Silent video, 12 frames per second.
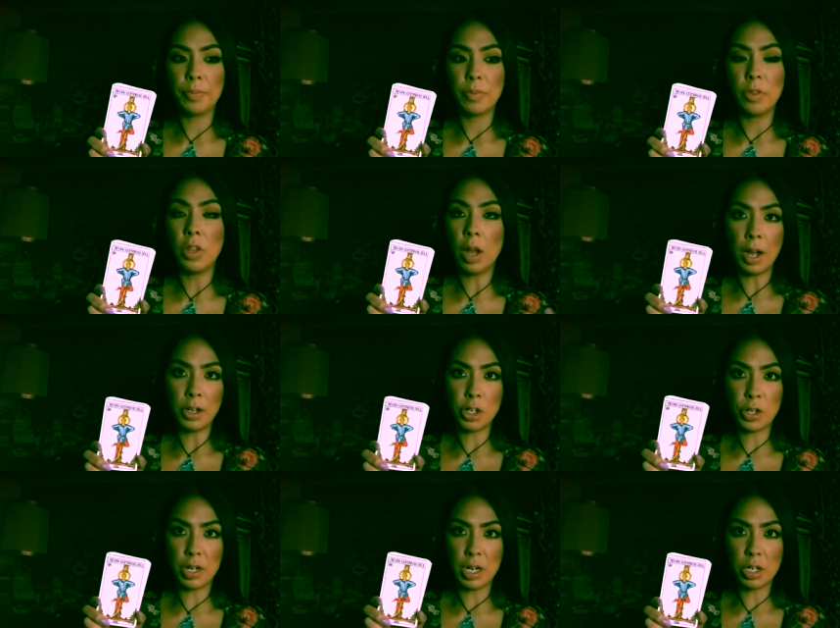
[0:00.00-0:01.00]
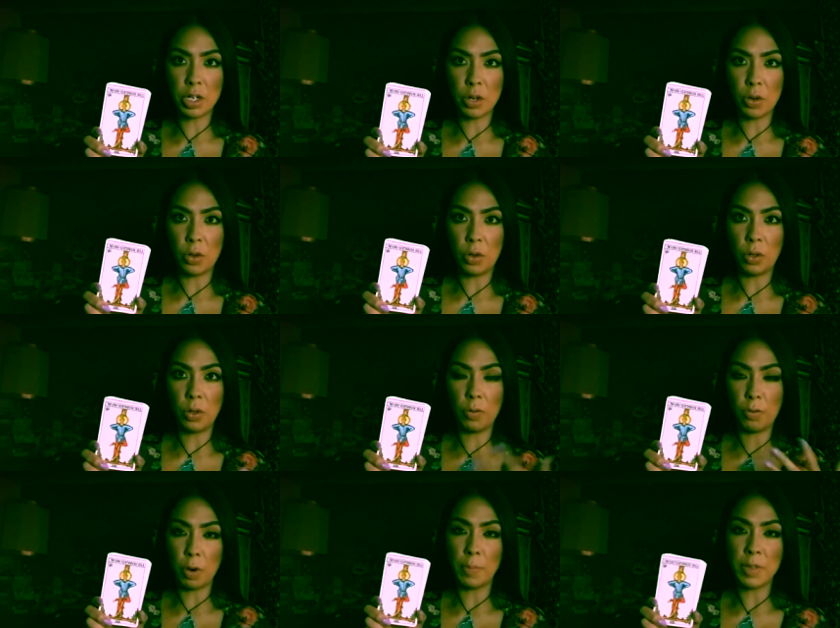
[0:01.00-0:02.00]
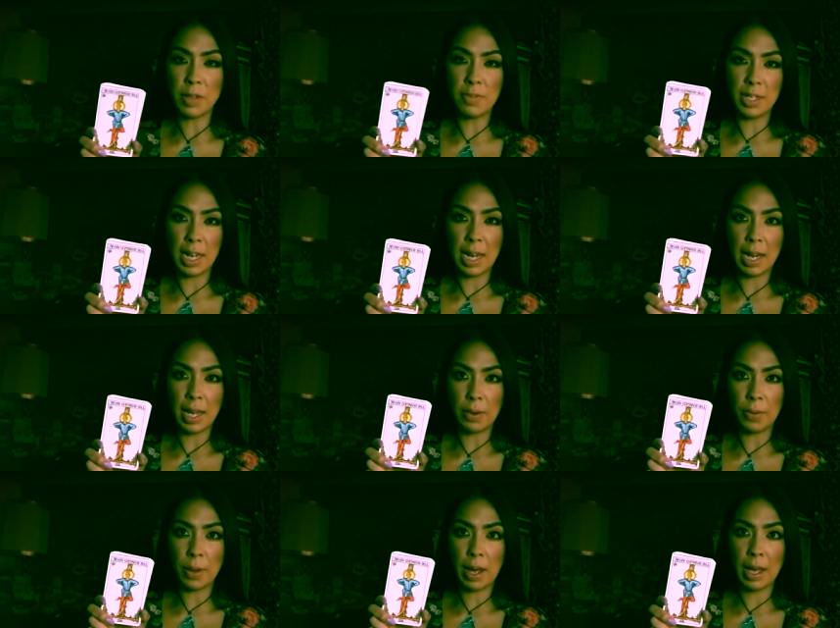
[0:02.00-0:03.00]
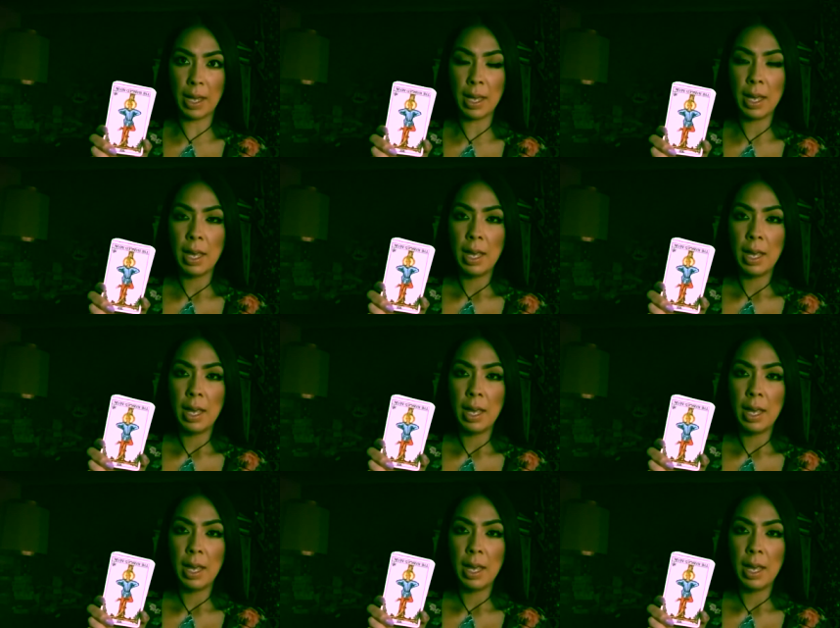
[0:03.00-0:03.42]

non-traditional forms of dating okay